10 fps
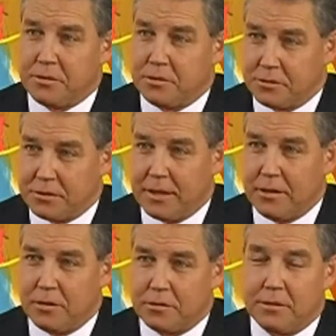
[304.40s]
which is the
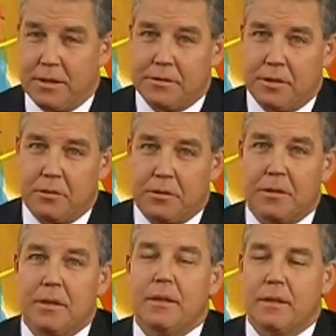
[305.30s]
second largest
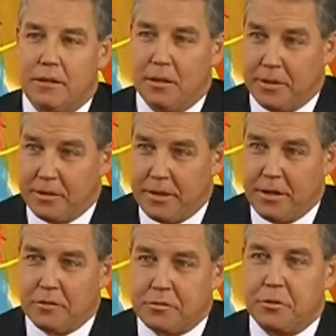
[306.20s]
leaseholder,
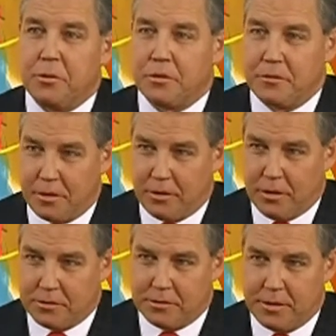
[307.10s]
W&T Offshore, third
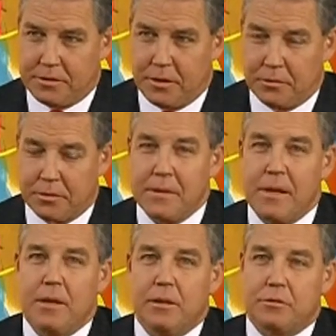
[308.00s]
largest leaseholder.
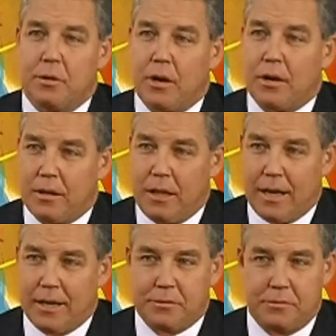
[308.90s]
So our
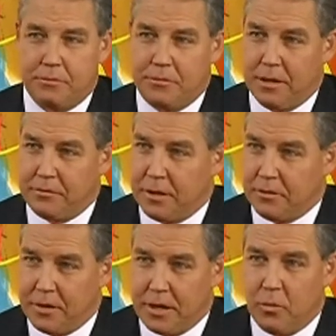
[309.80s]
clients
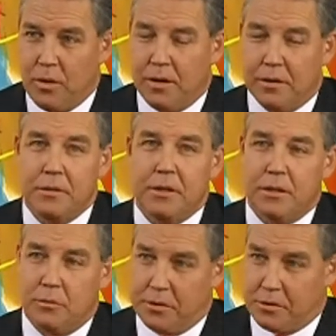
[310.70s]
dovetail very well
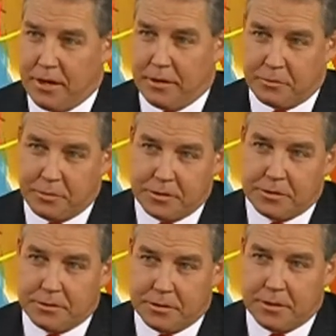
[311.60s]
with their acreage
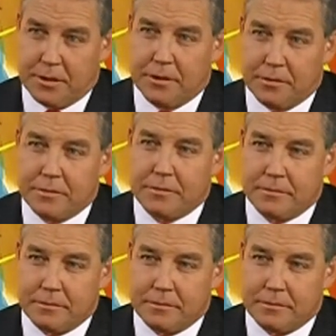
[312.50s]
positions in the Gulf.